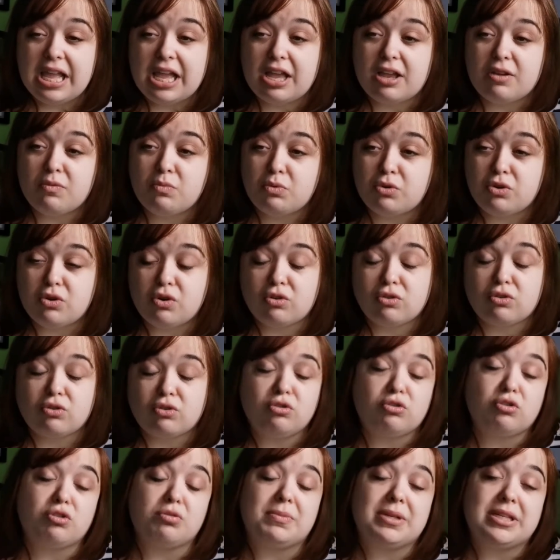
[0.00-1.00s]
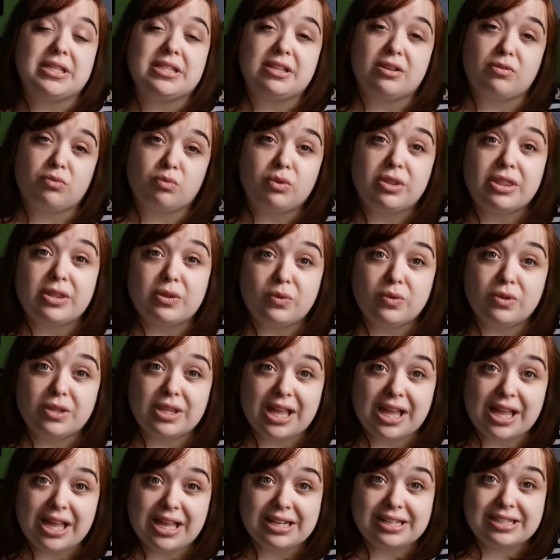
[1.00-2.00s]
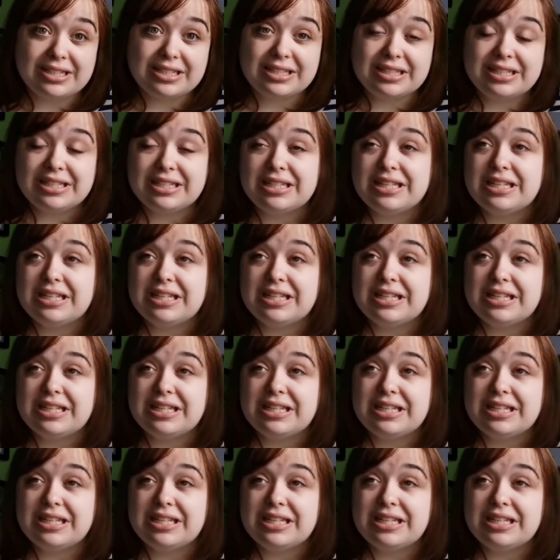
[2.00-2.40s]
I would not torture myself with all that.